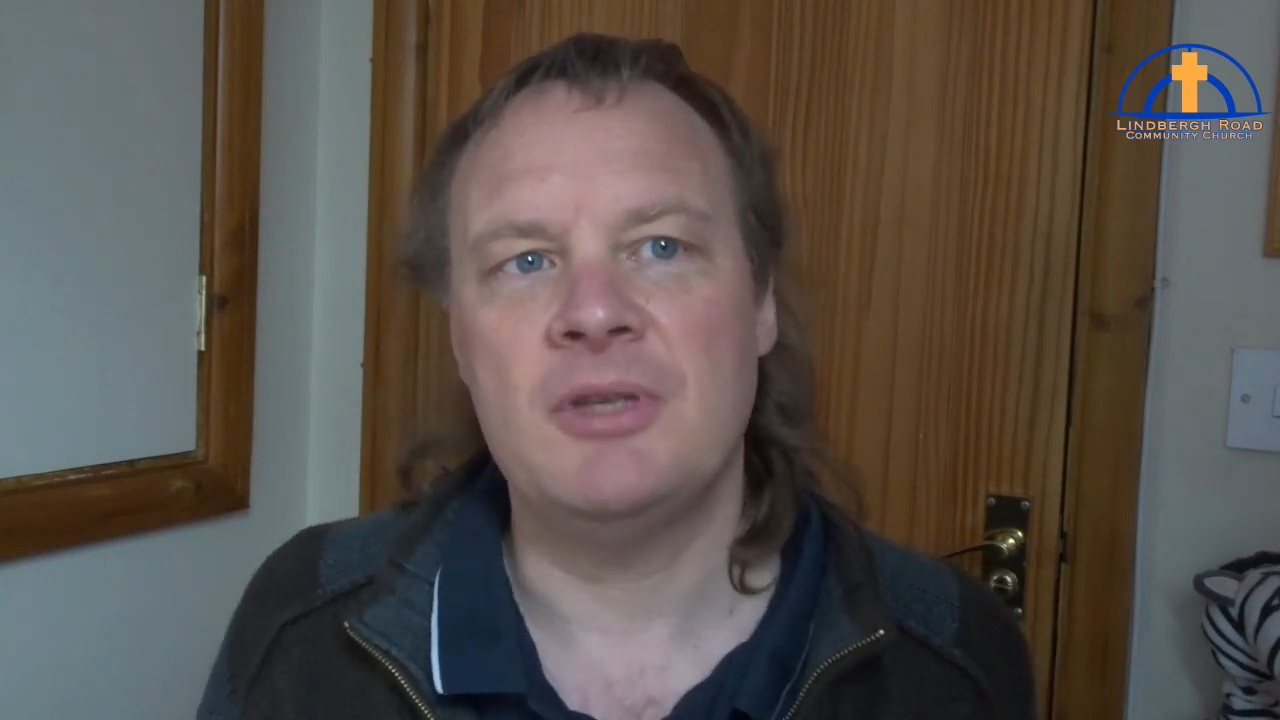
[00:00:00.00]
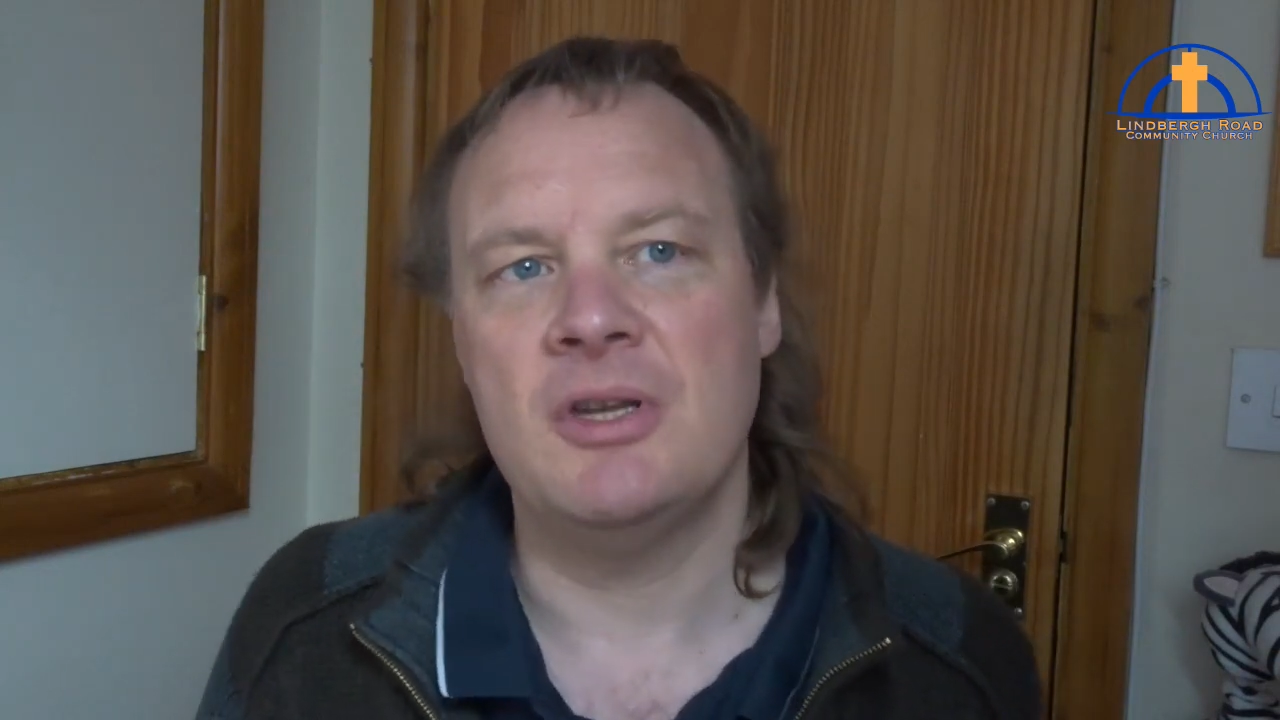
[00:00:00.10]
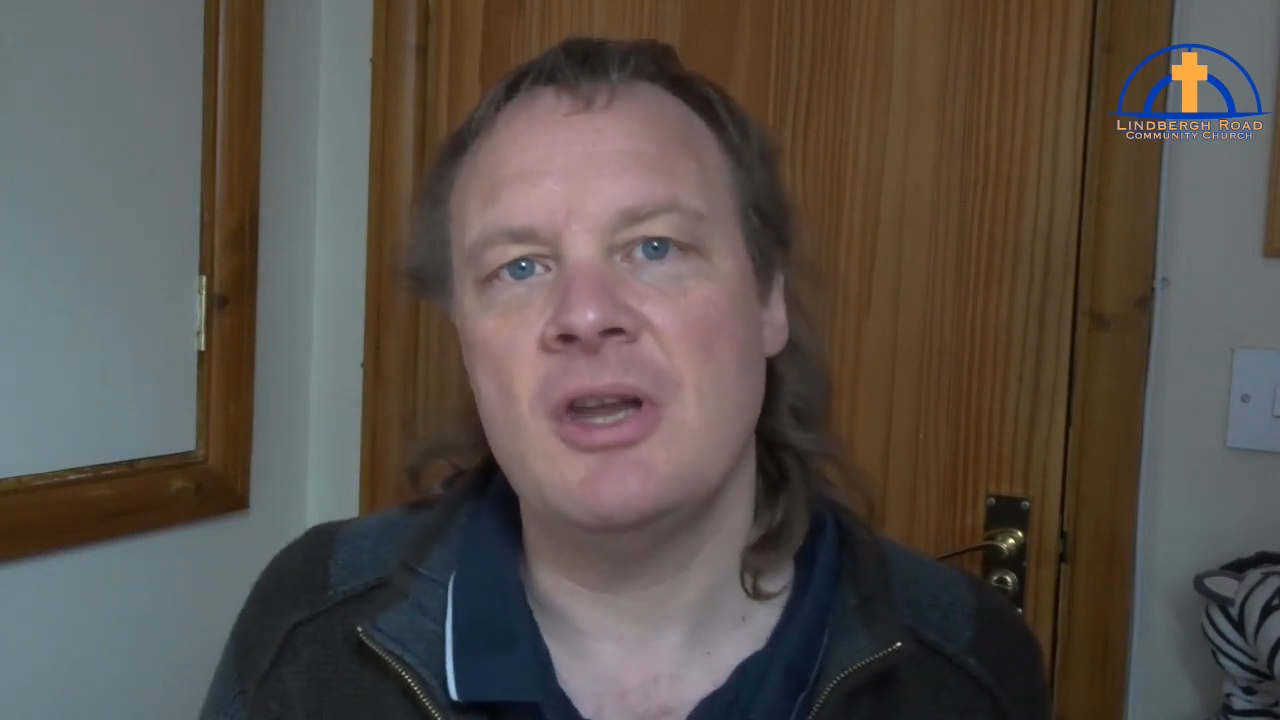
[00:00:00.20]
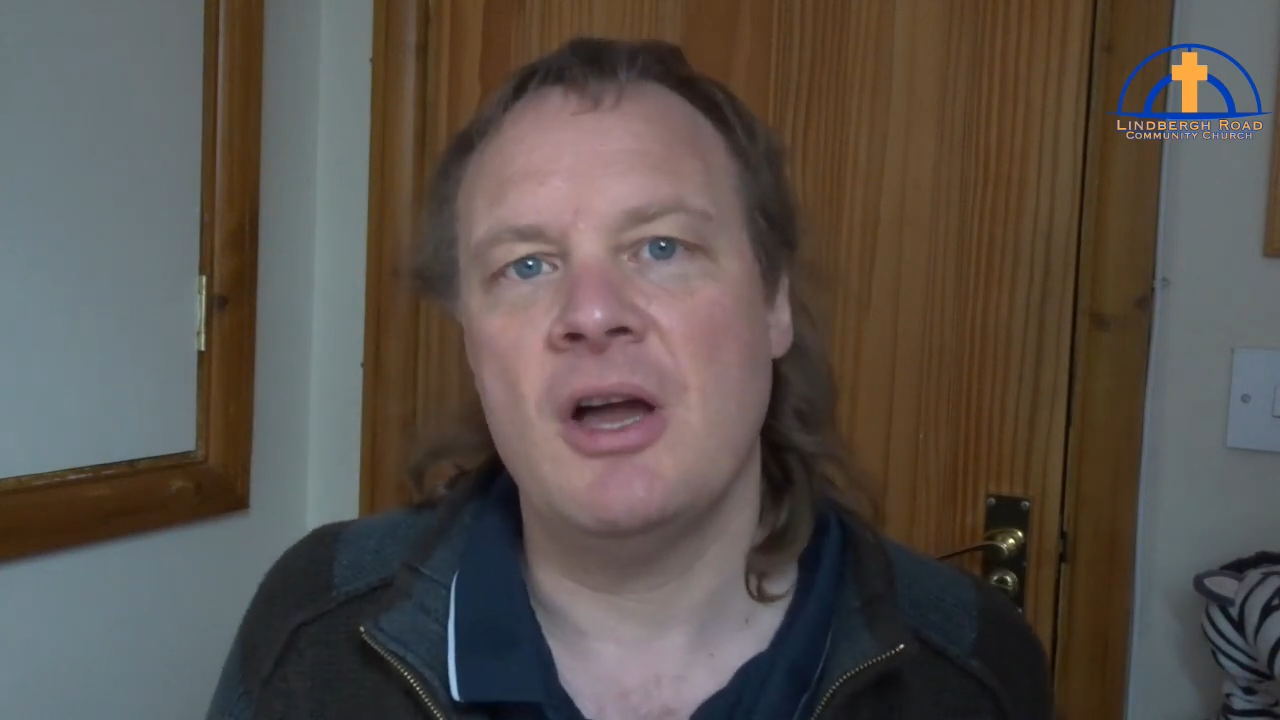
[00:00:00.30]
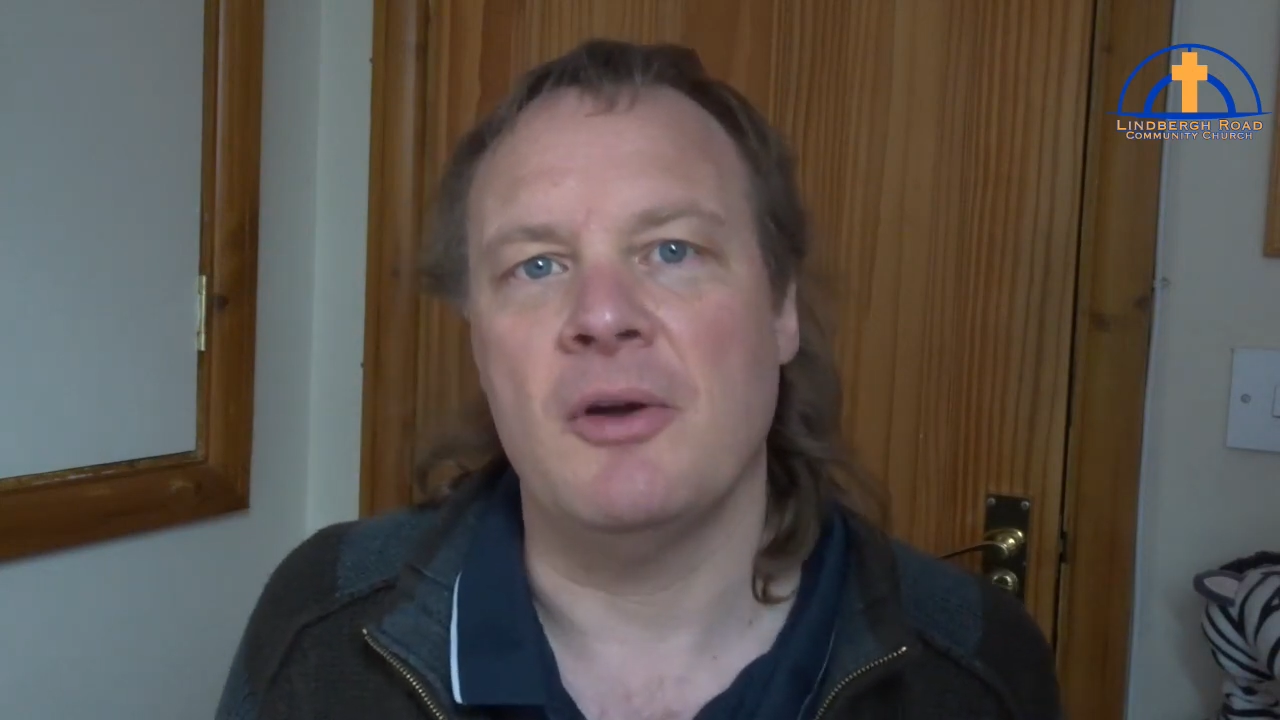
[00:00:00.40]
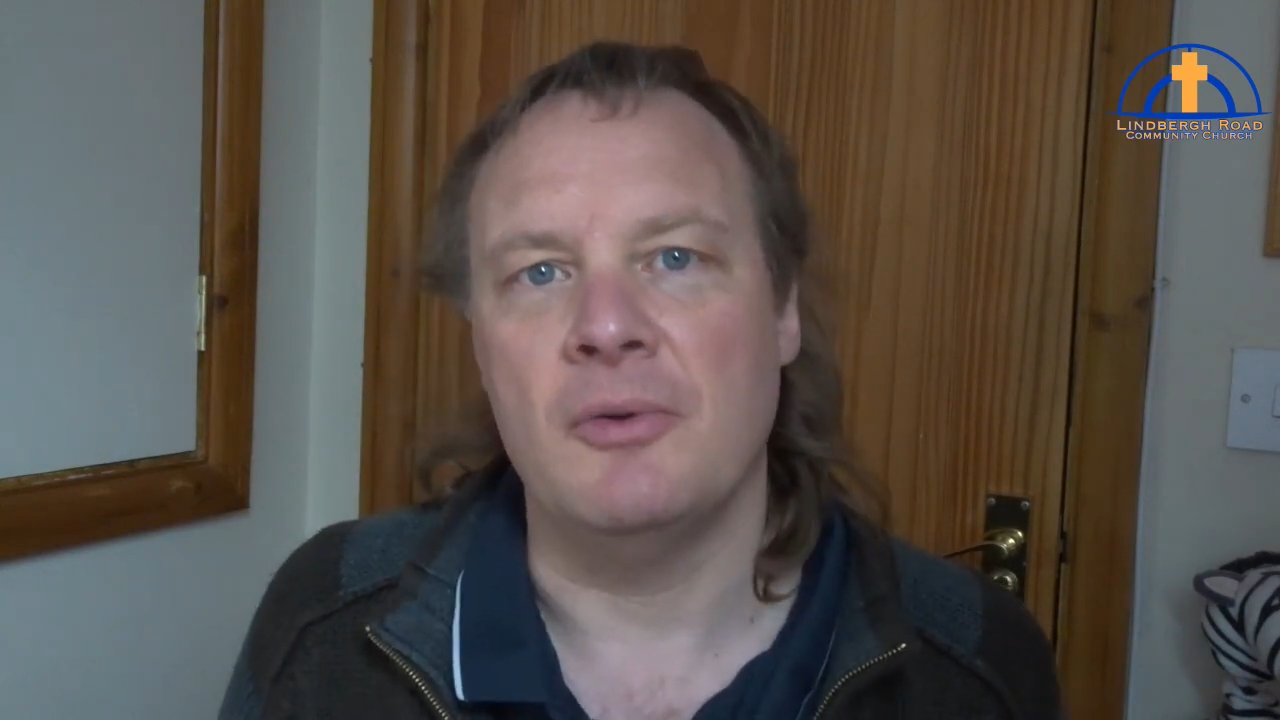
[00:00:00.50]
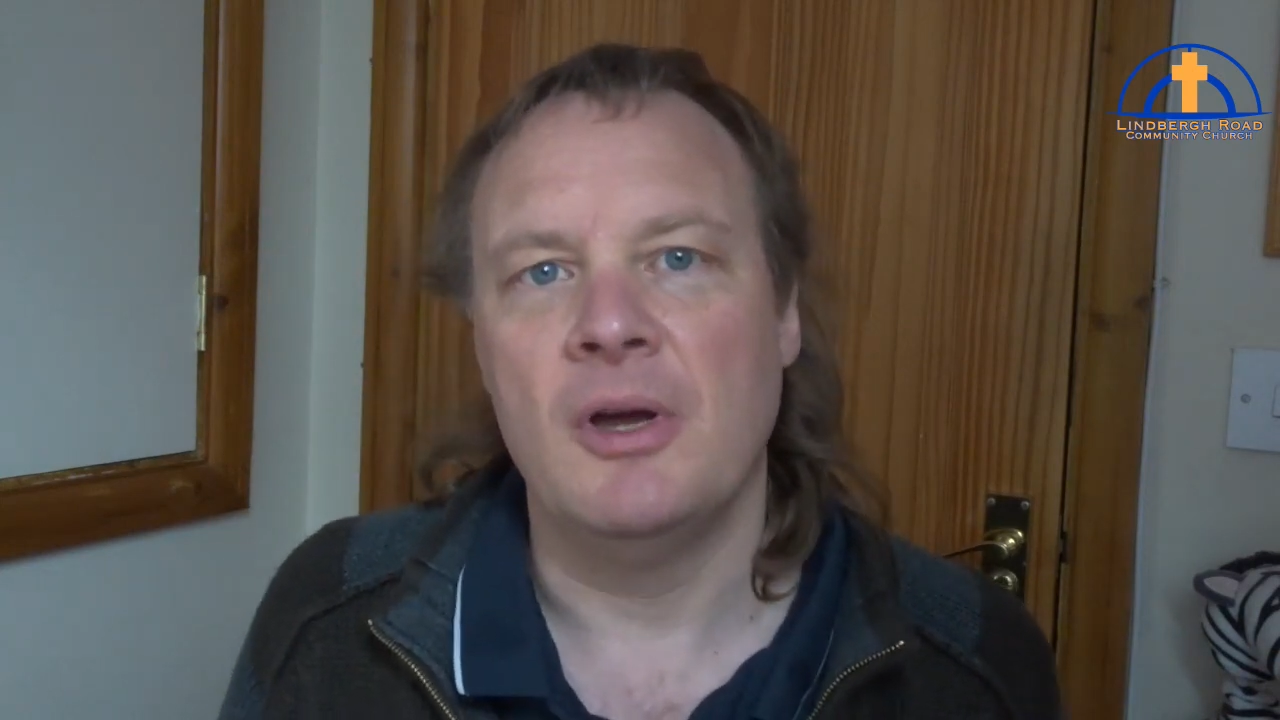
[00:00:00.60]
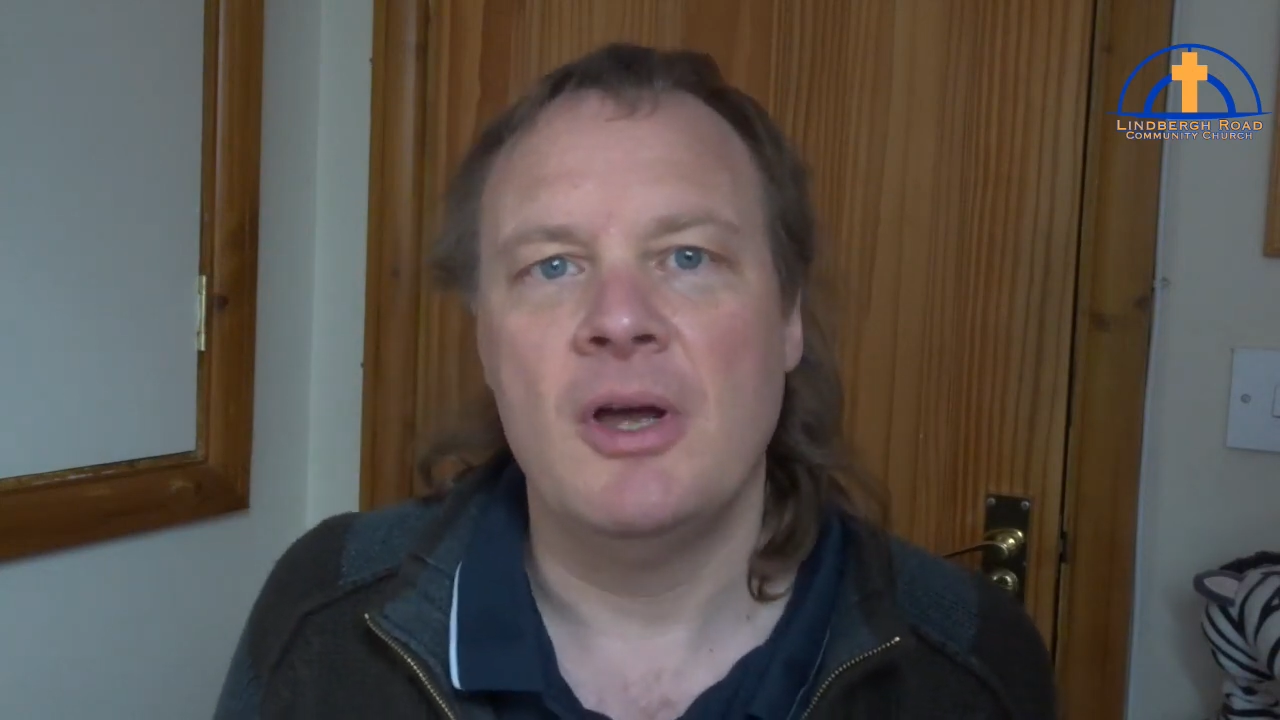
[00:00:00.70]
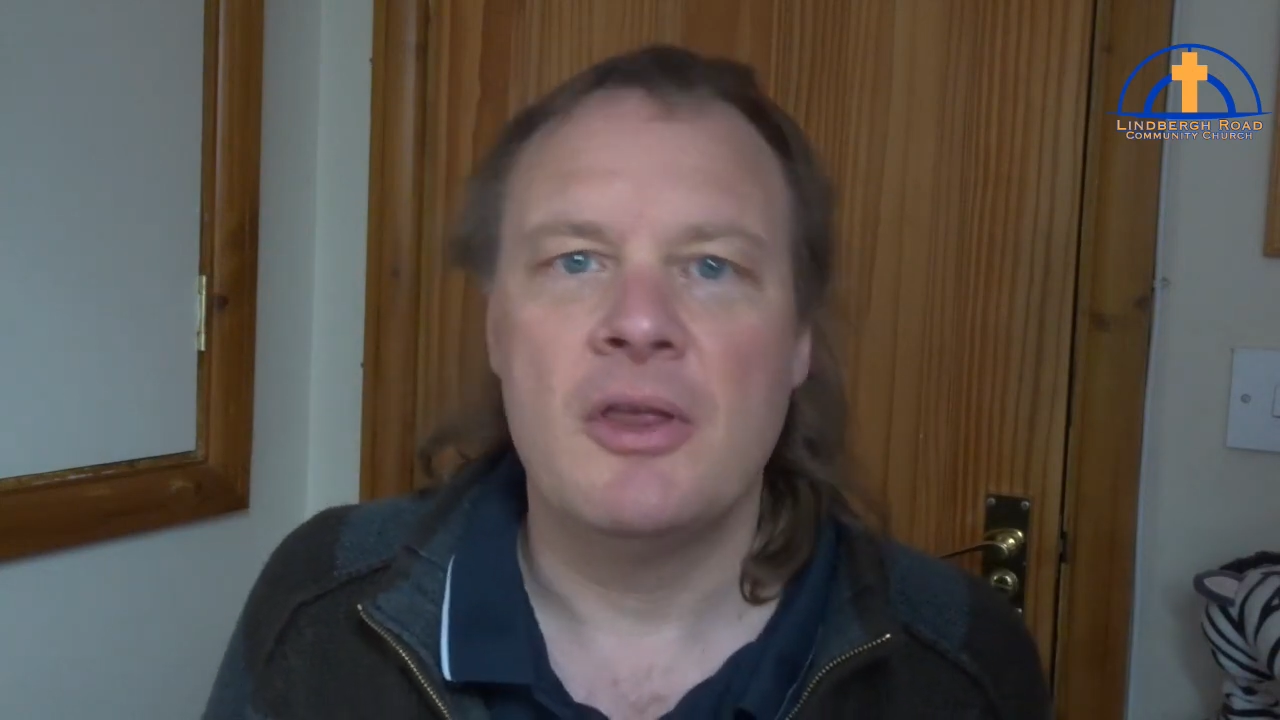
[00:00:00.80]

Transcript: to know